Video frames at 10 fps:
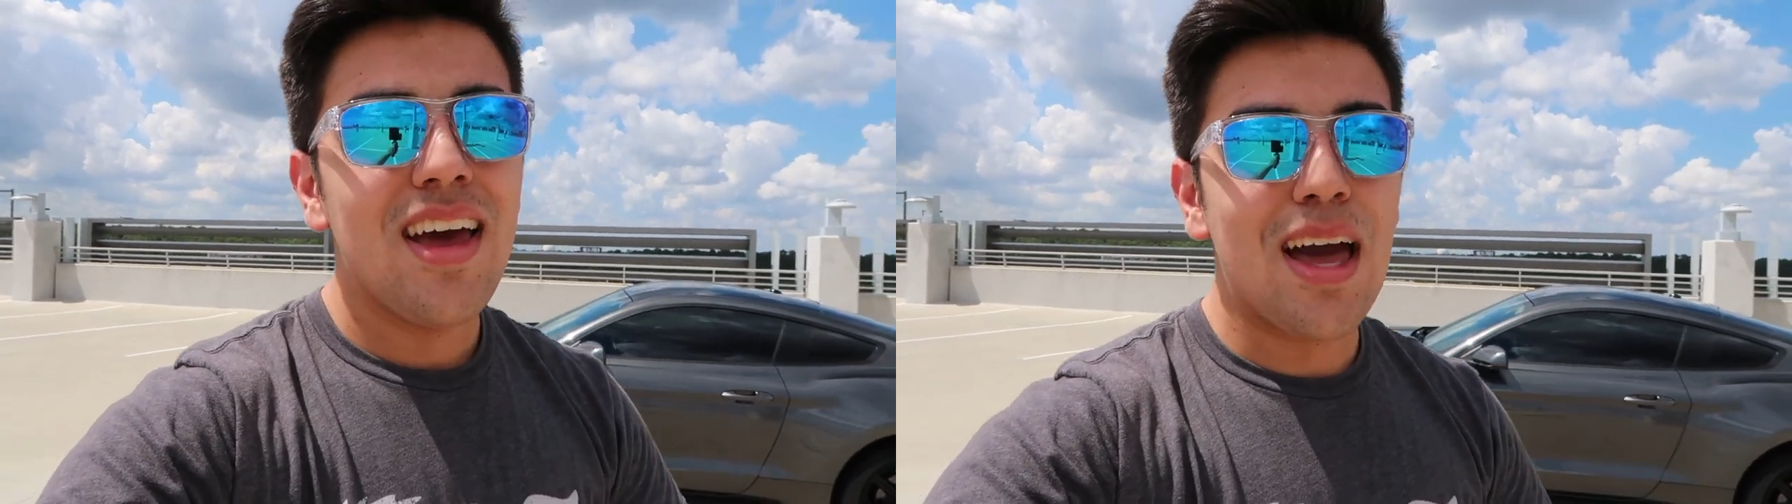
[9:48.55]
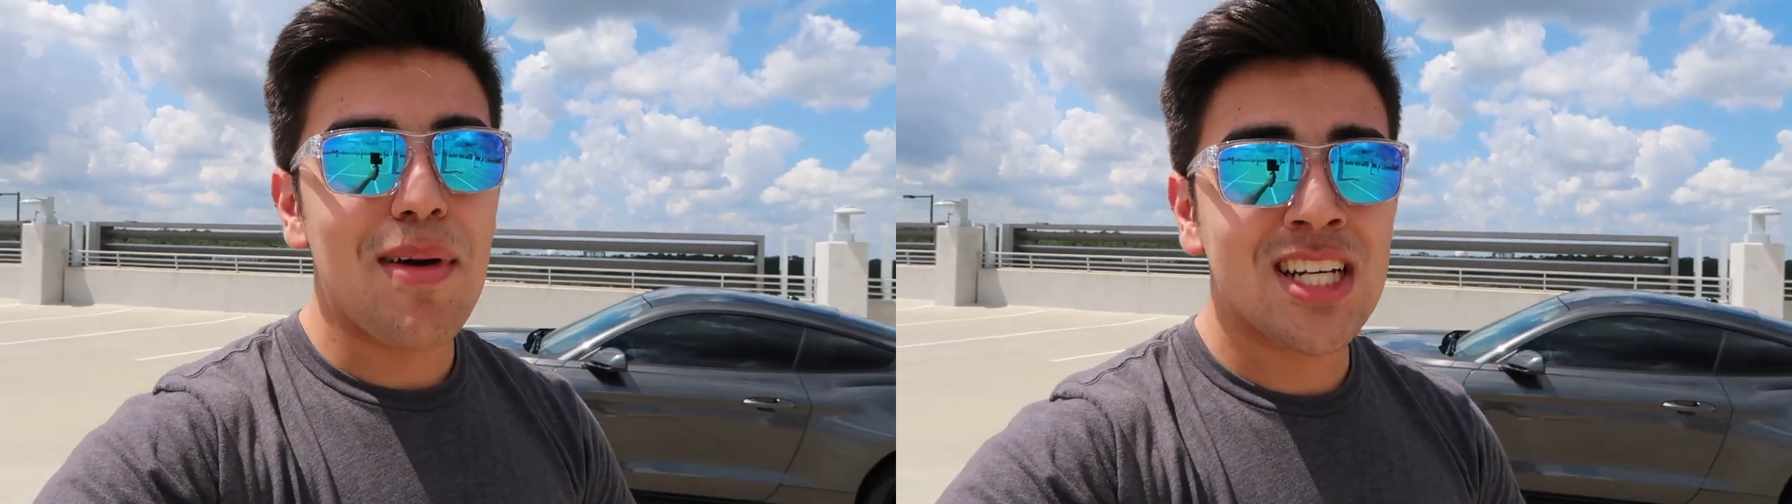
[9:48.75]

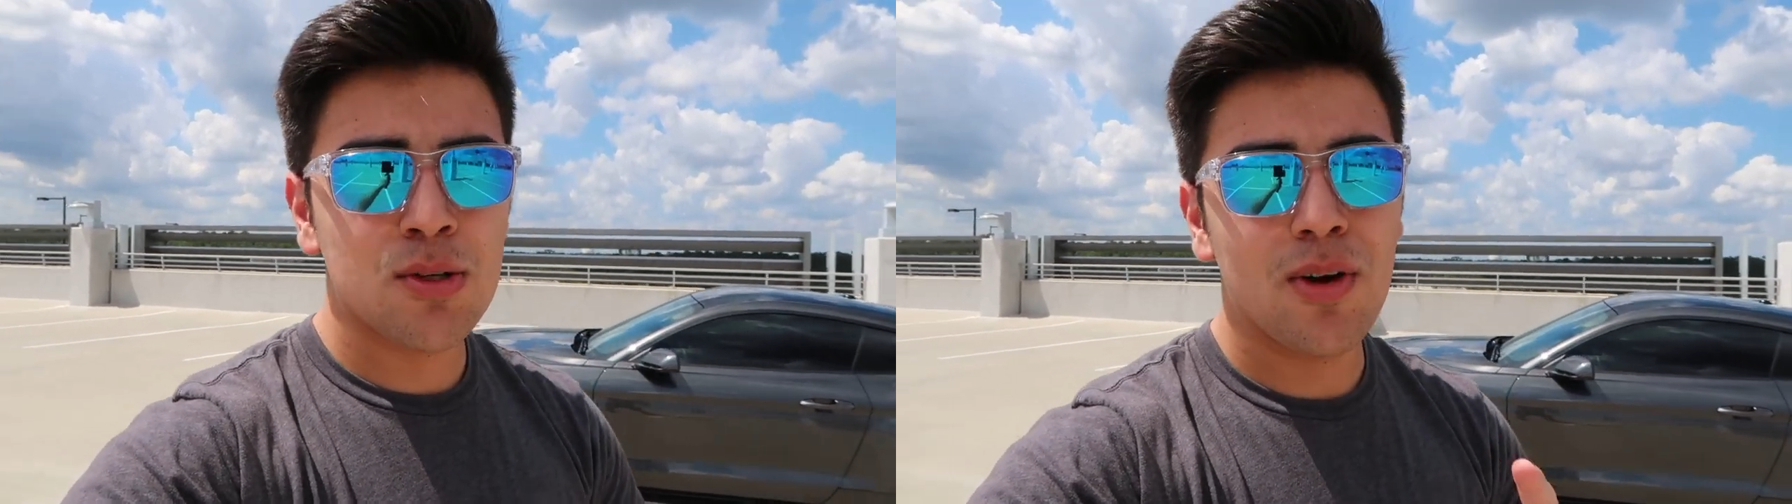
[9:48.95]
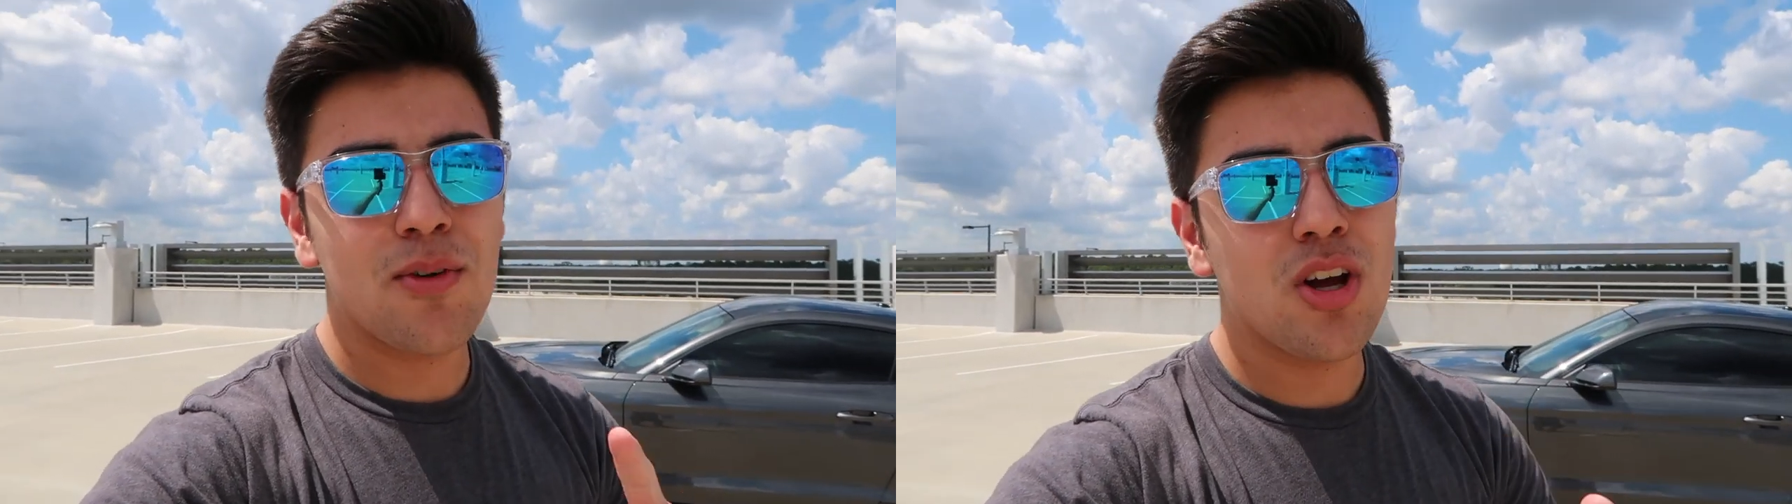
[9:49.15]
I'm
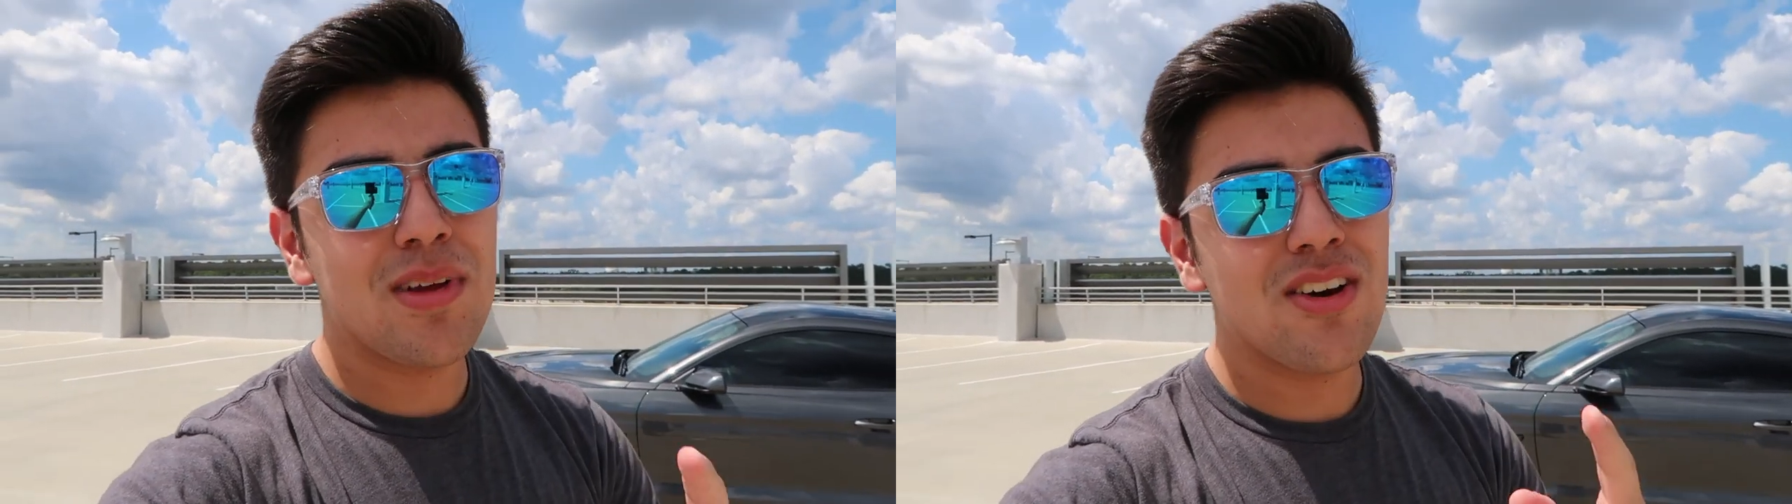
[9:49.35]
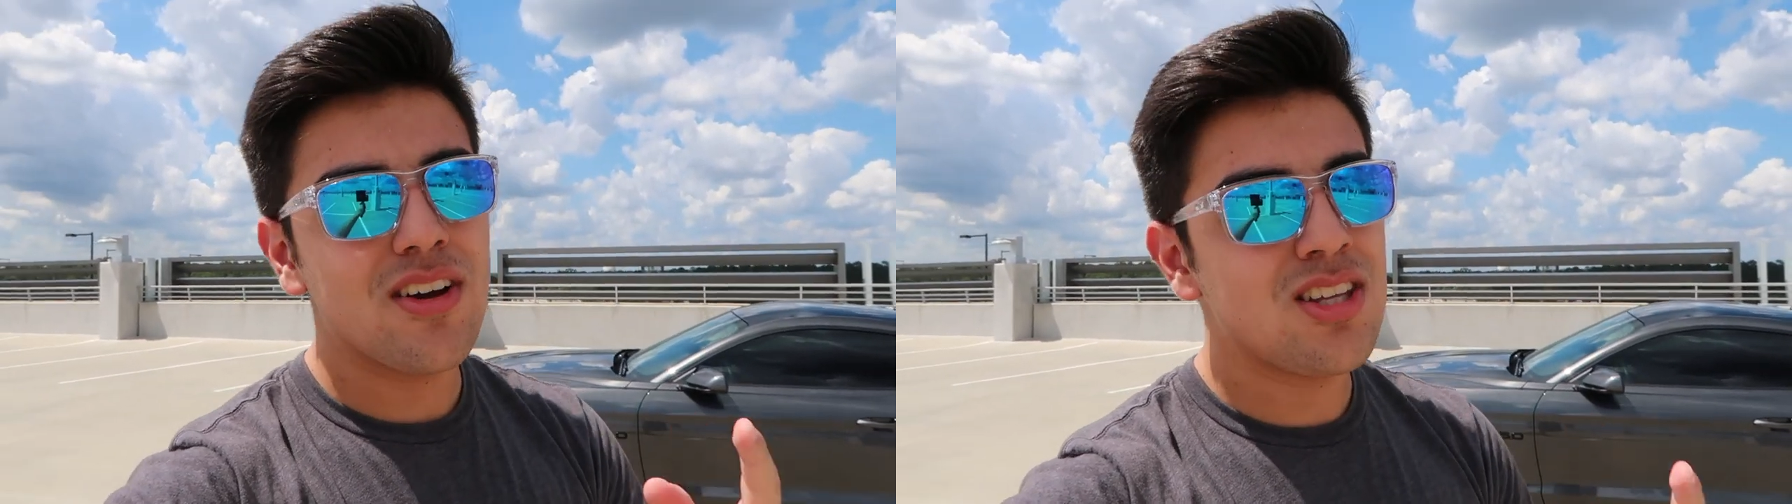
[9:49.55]
actually going to
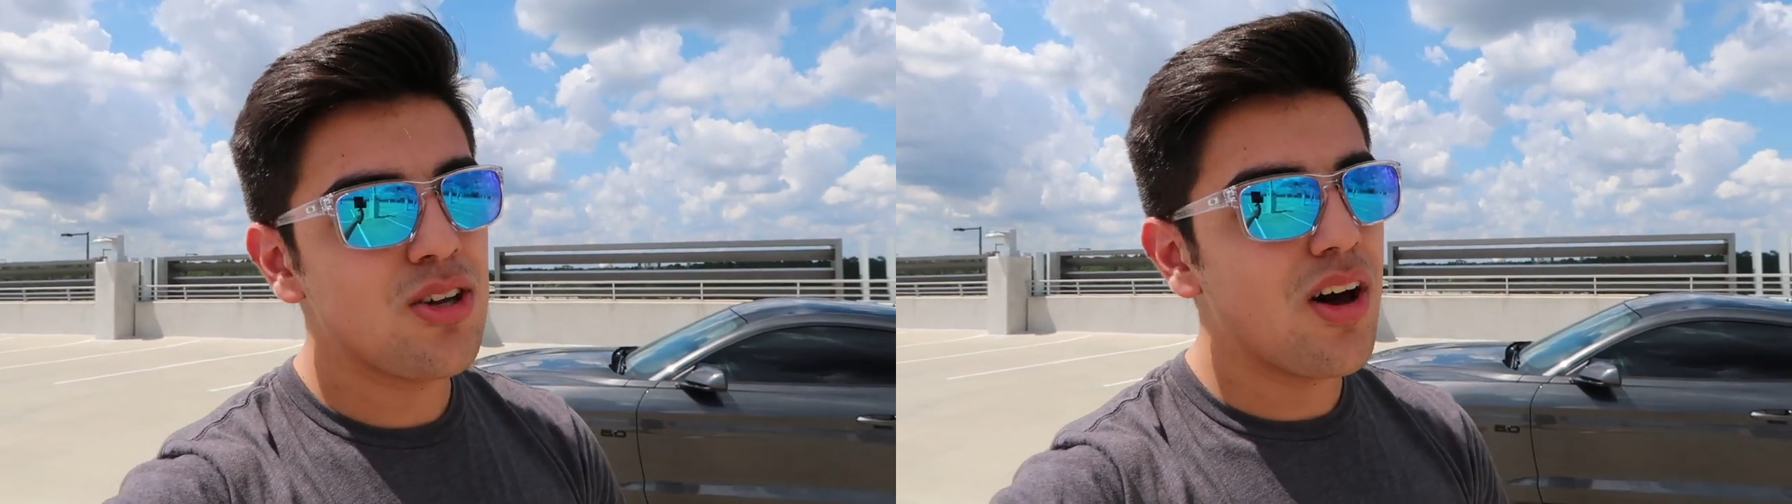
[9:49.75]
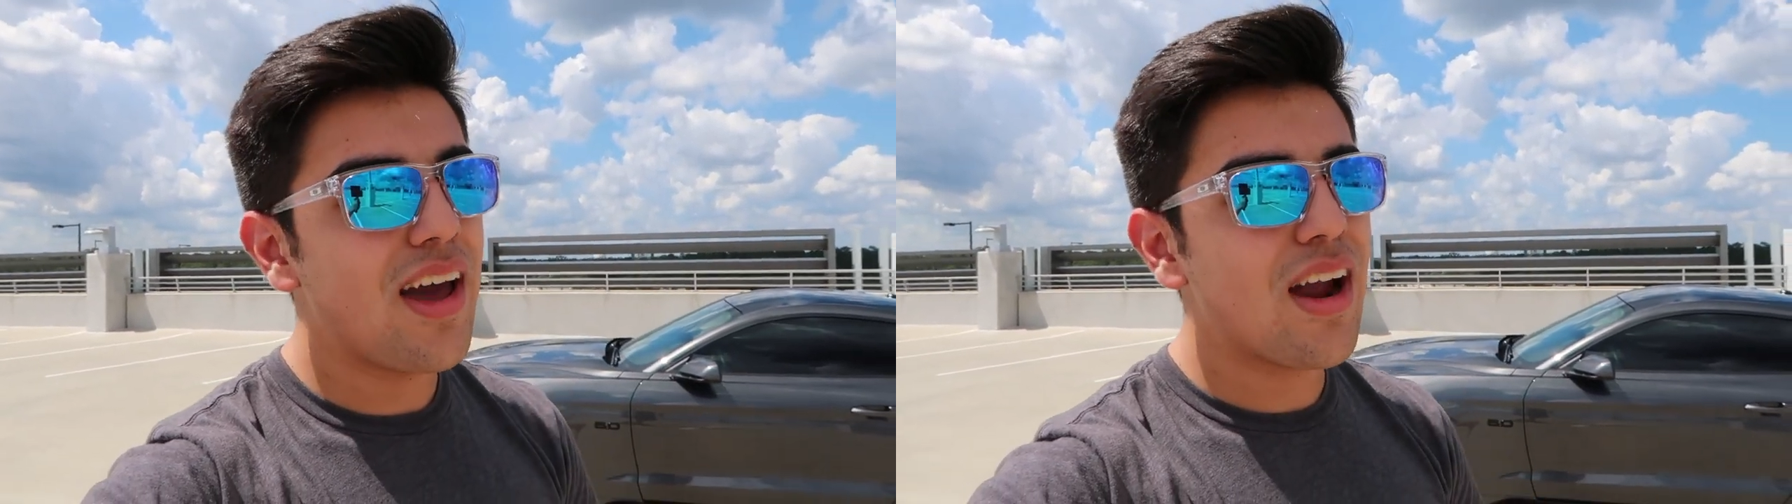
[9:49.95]
be going
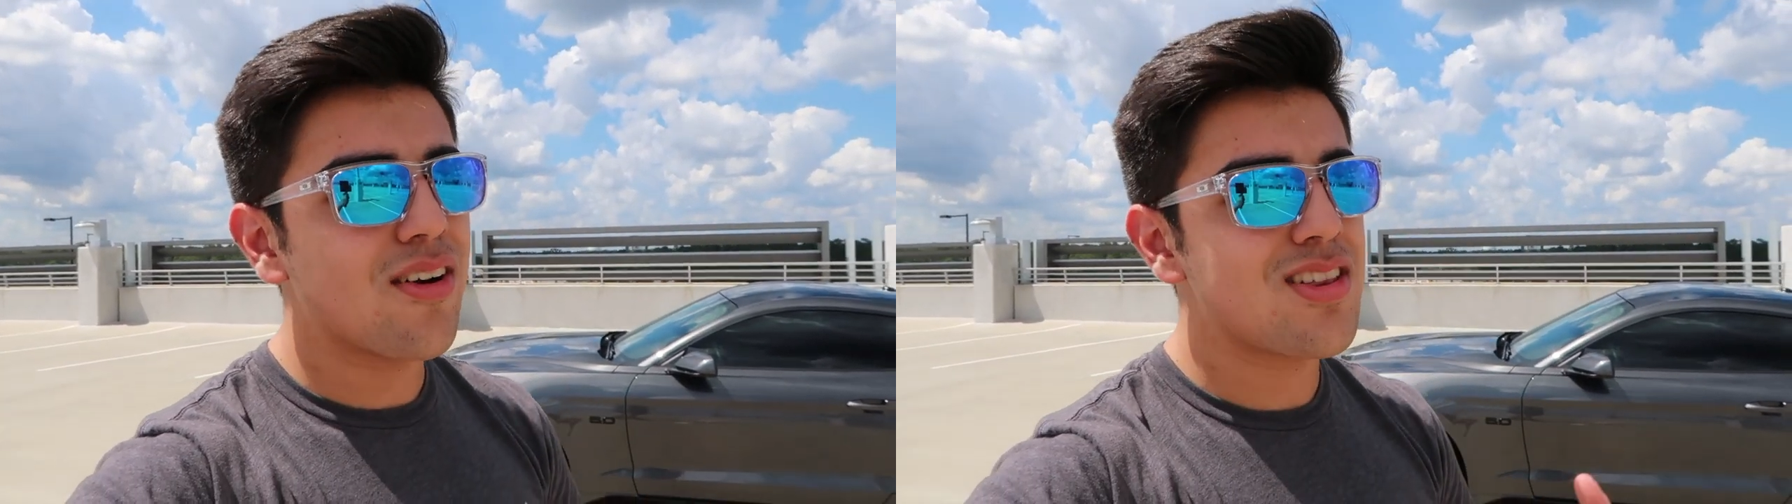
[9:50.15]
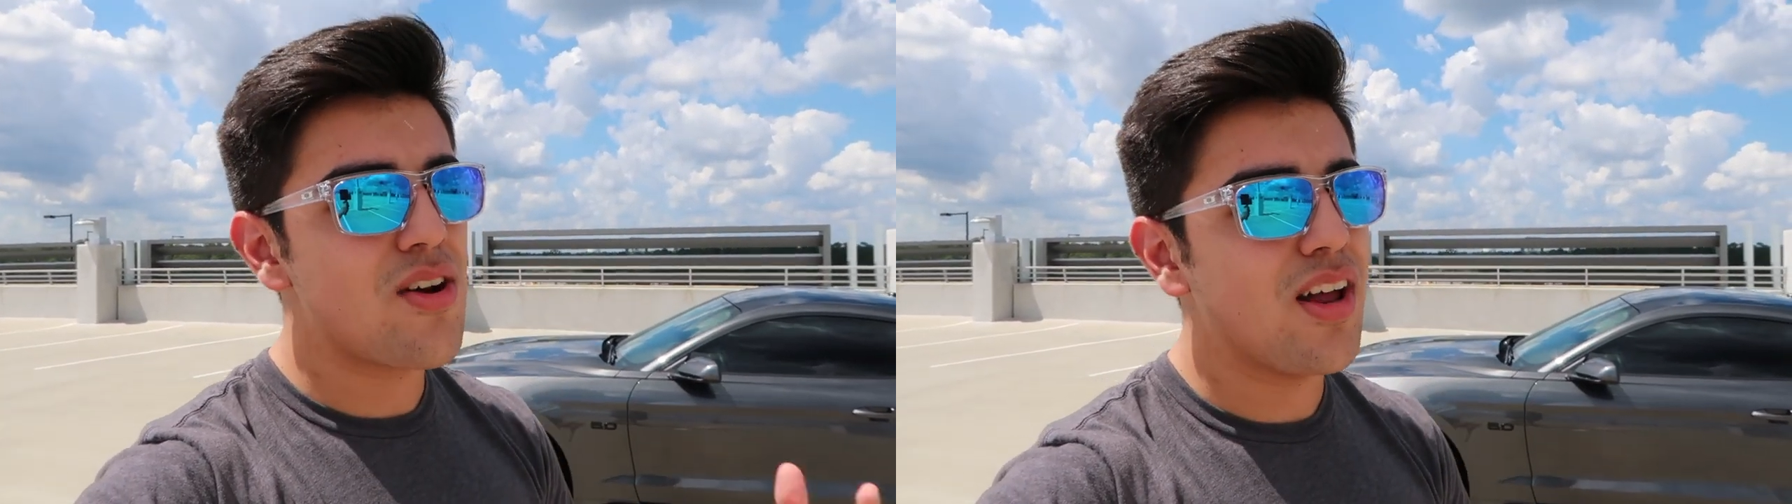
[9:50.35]
to uh,
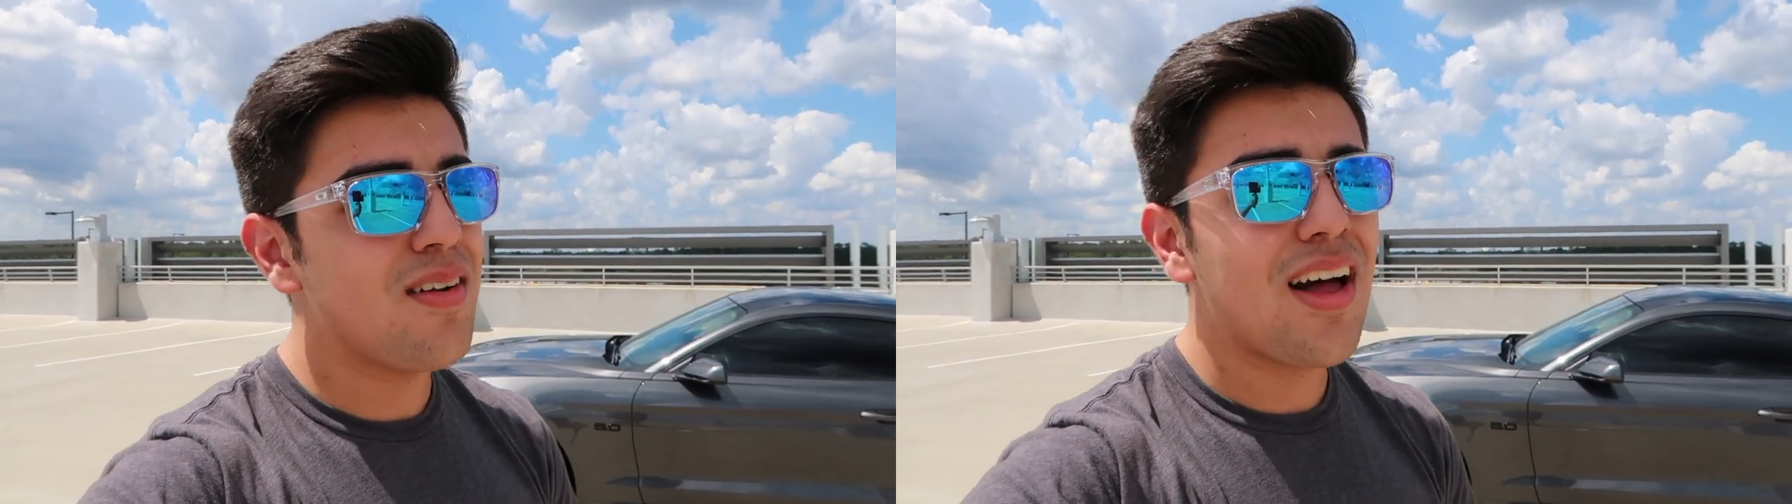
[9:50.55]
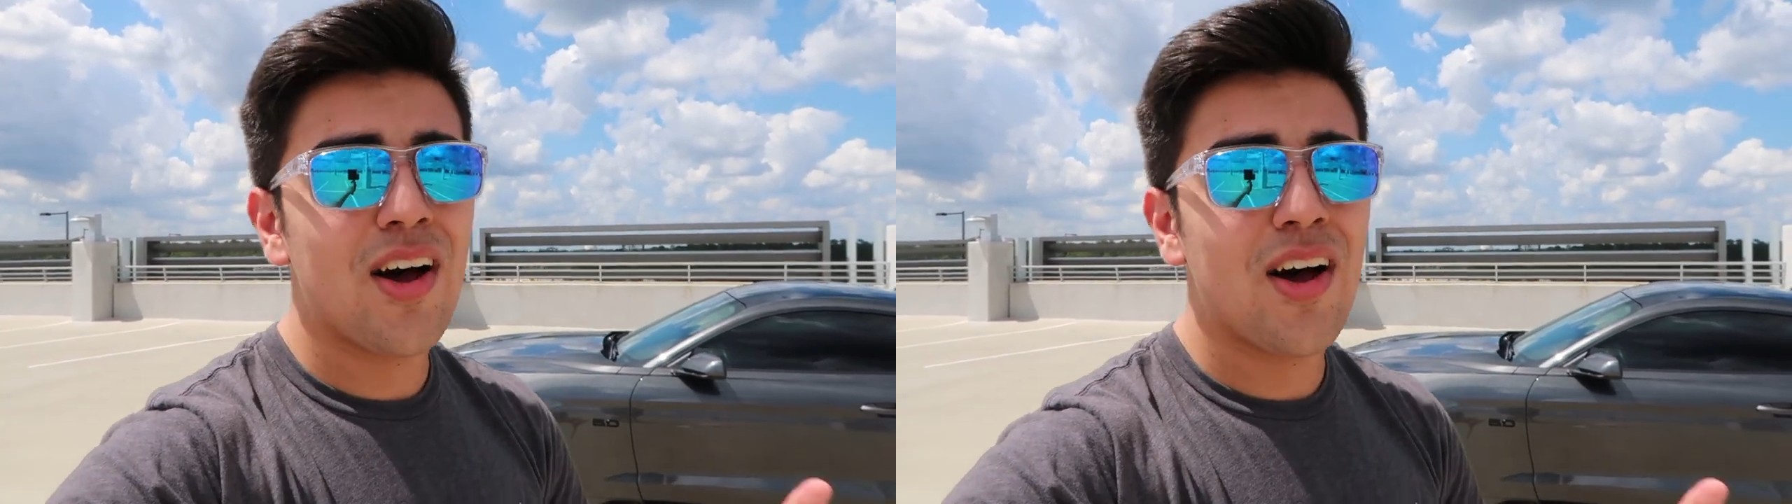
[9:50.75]
Arizona.